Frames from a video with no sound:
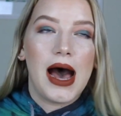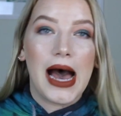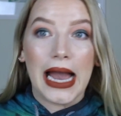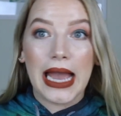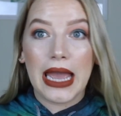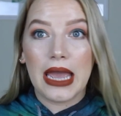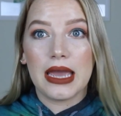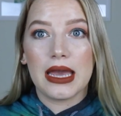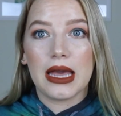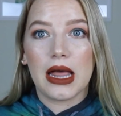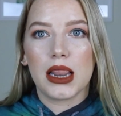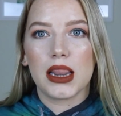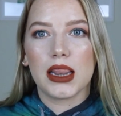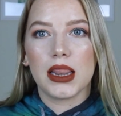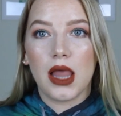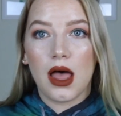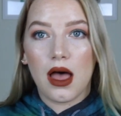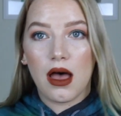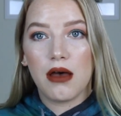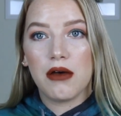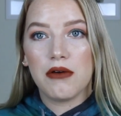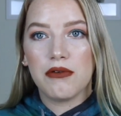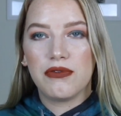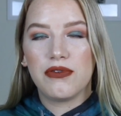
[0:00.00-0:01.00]
I
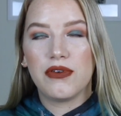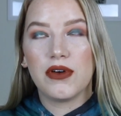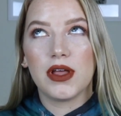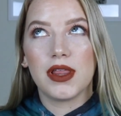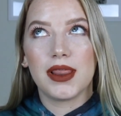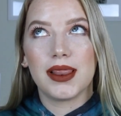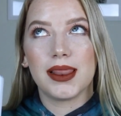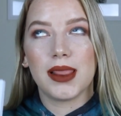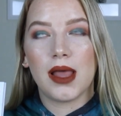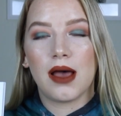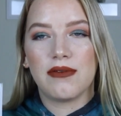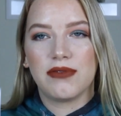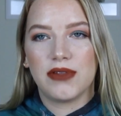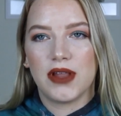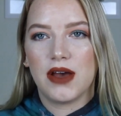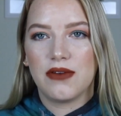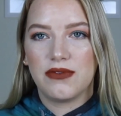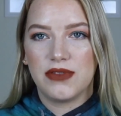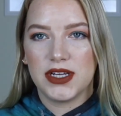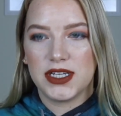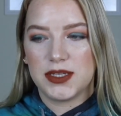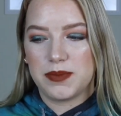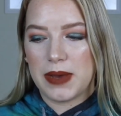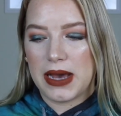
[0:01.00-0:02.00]
love, love,
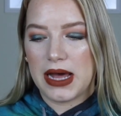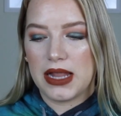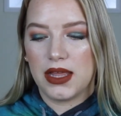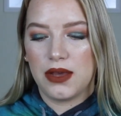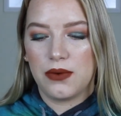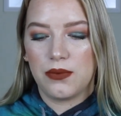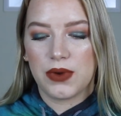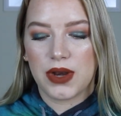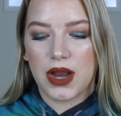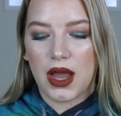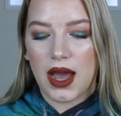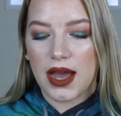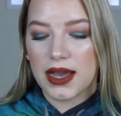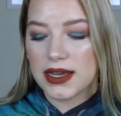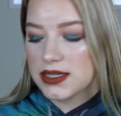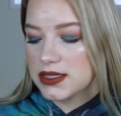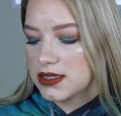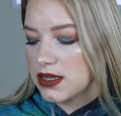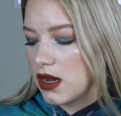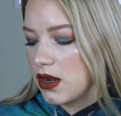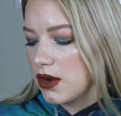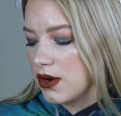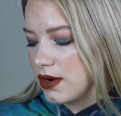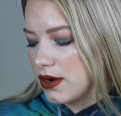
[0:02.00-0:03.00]
love this palette. When I
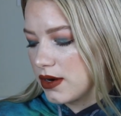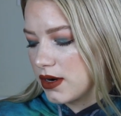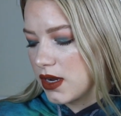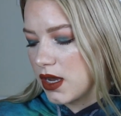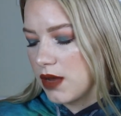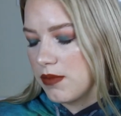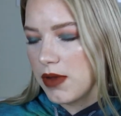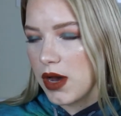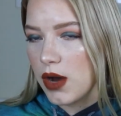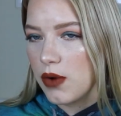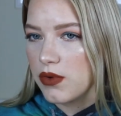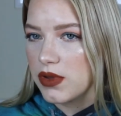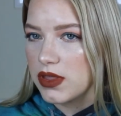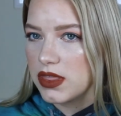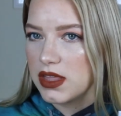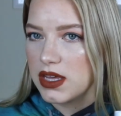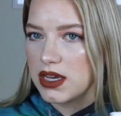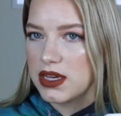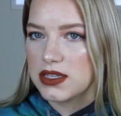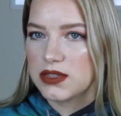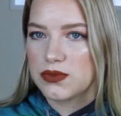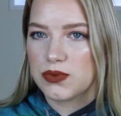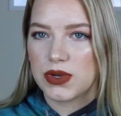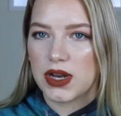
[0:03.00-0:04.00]
saw her come out with
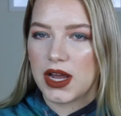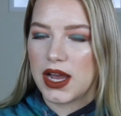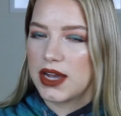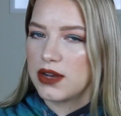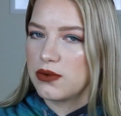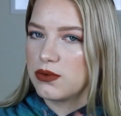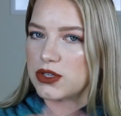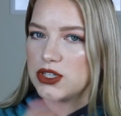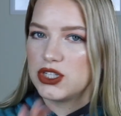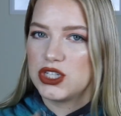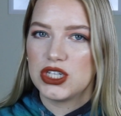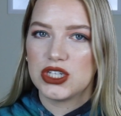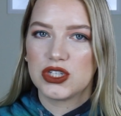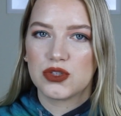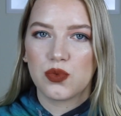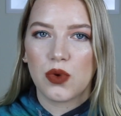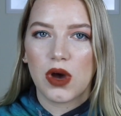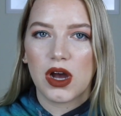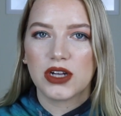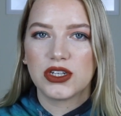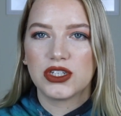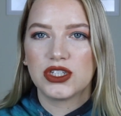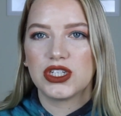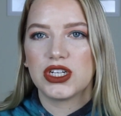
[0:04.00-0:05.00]
this, when she
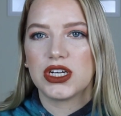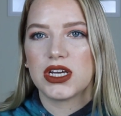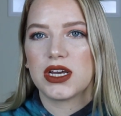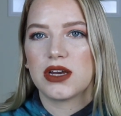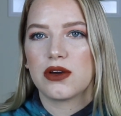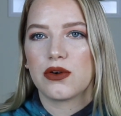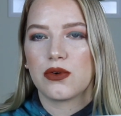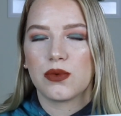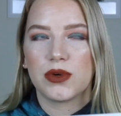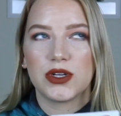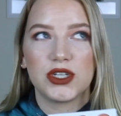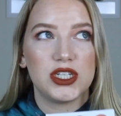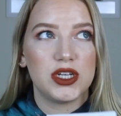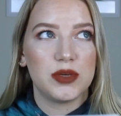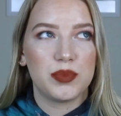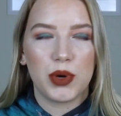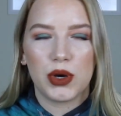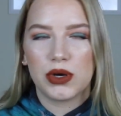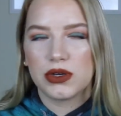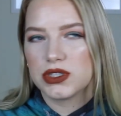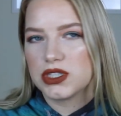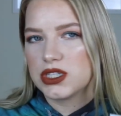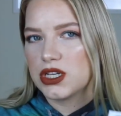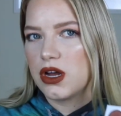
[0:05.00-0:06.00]
swatched it or when she
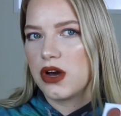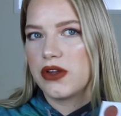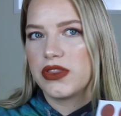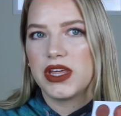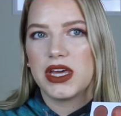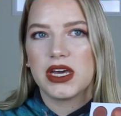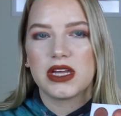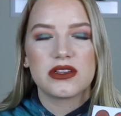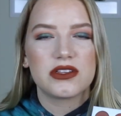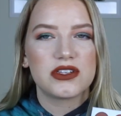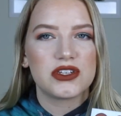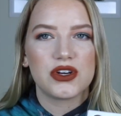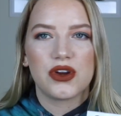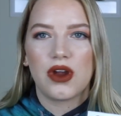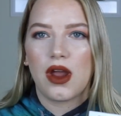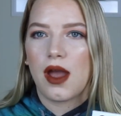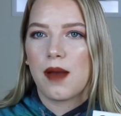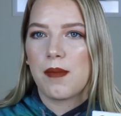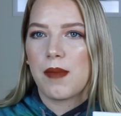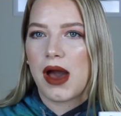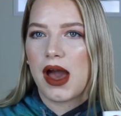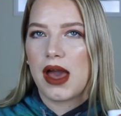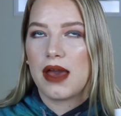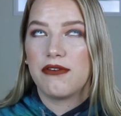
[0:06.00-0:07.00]
posted it on the
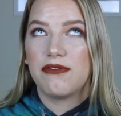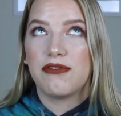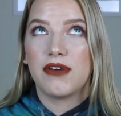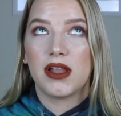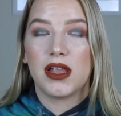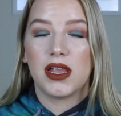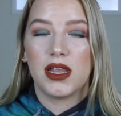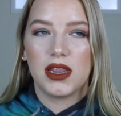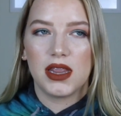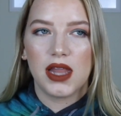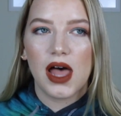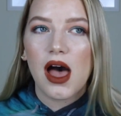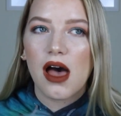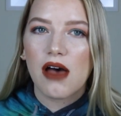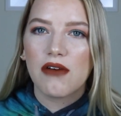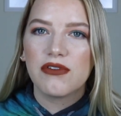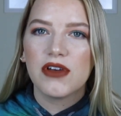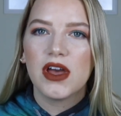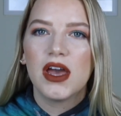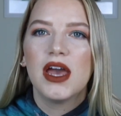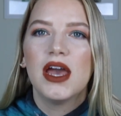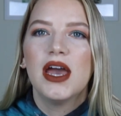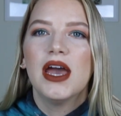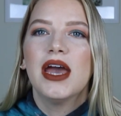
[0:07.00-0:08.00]
Instagram, I fell in
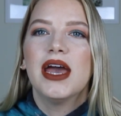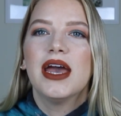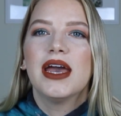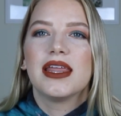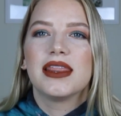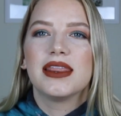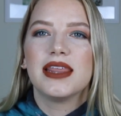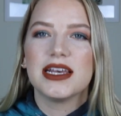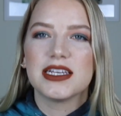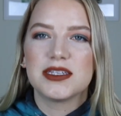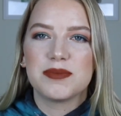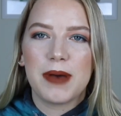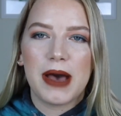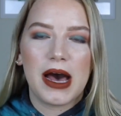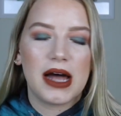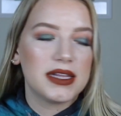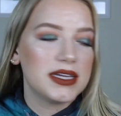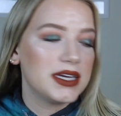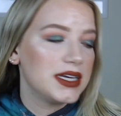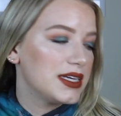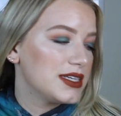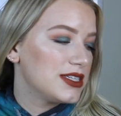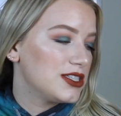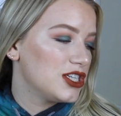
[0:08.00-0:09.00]
love. This
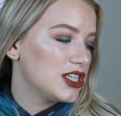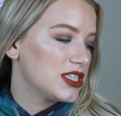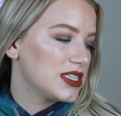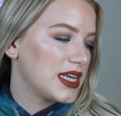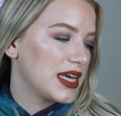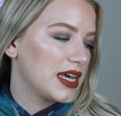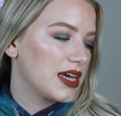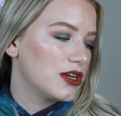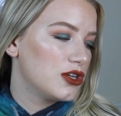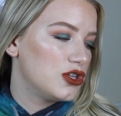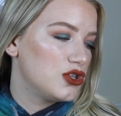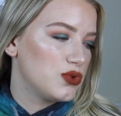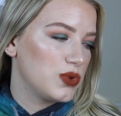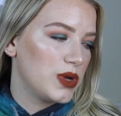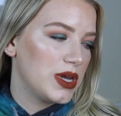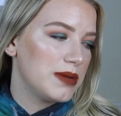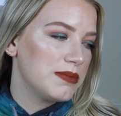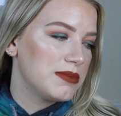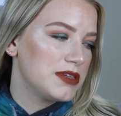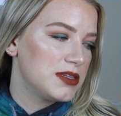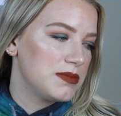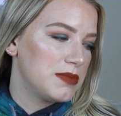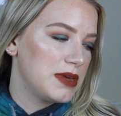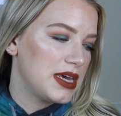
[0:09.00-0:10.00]
palette is just like a
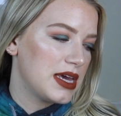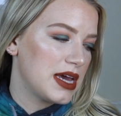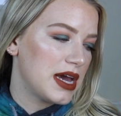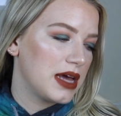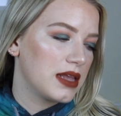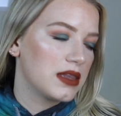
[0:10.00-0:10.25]
dream to me.